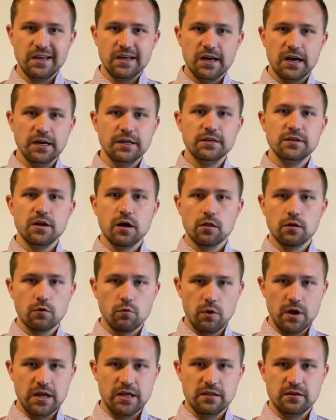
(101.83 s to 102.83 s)
Another
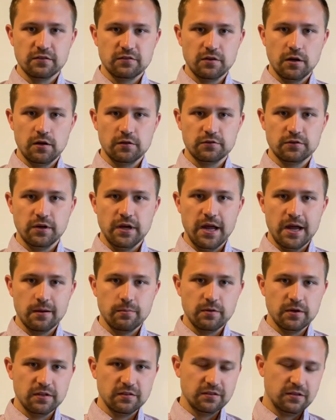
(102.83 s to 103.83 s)
way this also
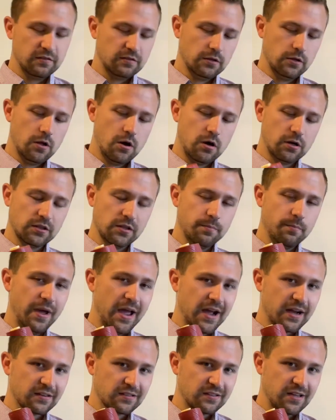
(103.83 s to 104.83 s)
happens is along the
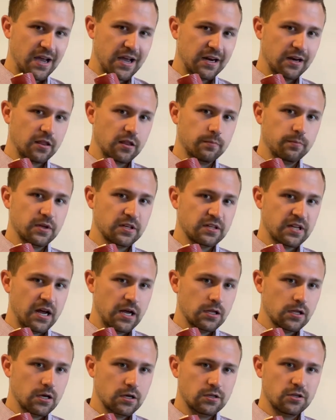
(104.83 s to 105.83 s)
back side of the
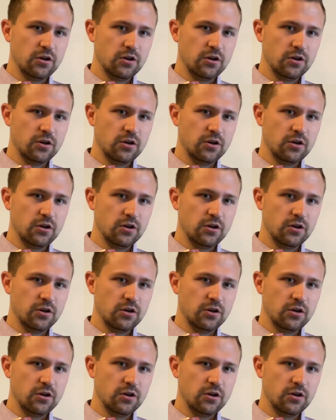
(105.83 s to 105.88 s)
patella